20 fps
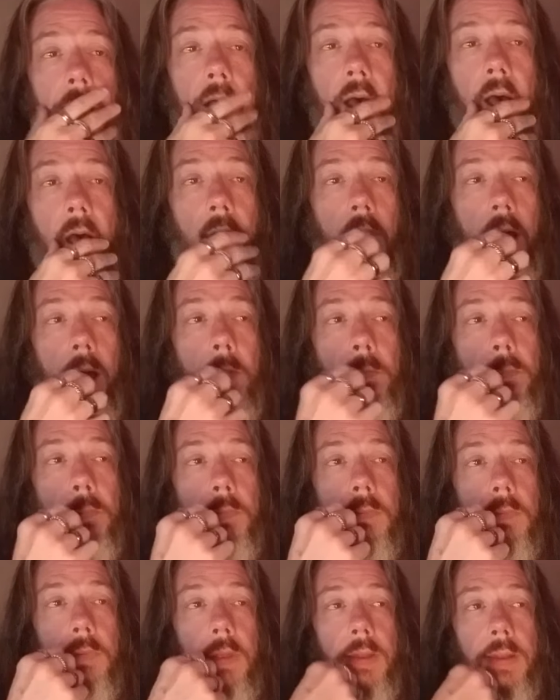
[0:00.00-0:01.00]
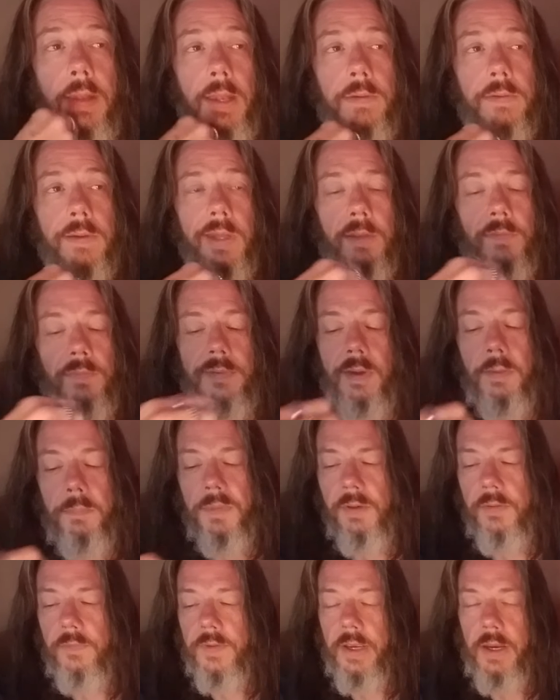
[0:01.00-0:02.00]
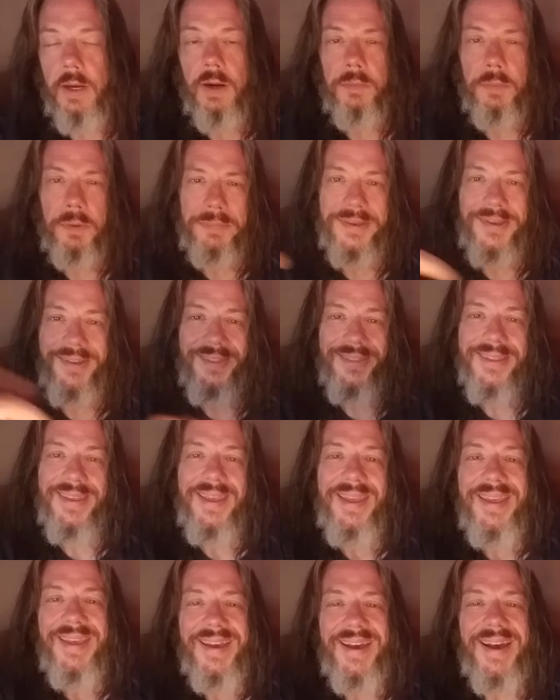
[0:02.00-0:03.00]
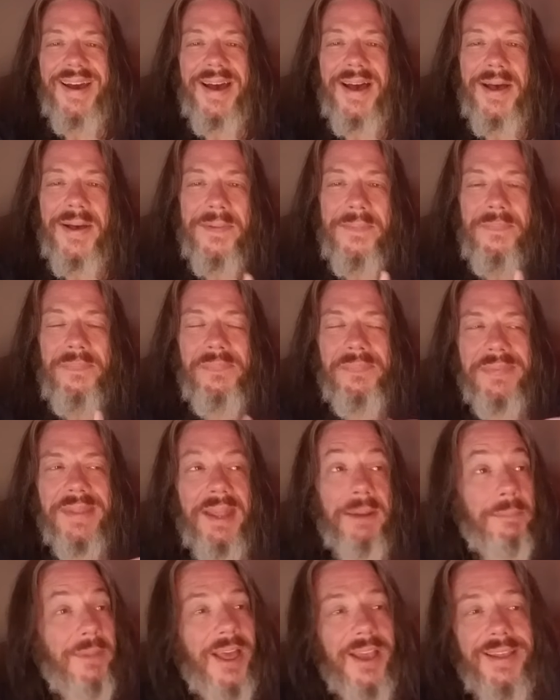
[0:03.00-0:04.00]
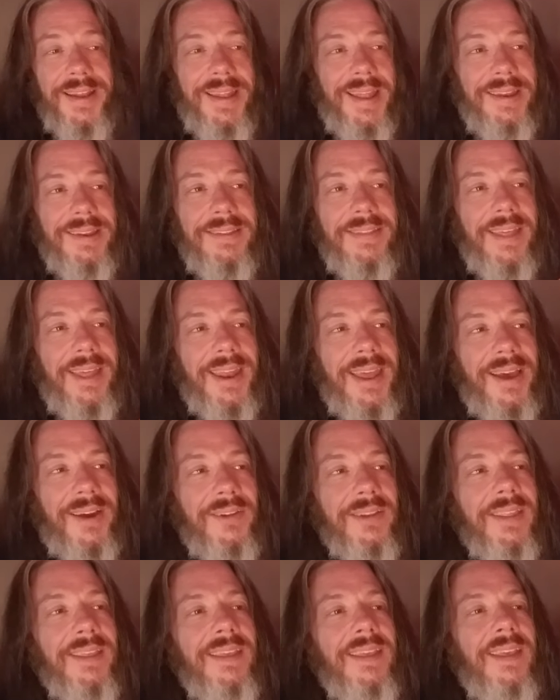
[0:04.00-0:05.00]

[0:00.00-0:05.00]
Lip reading: And that's how they found me. I have a hair in my mouth. I'm not going to edit that out.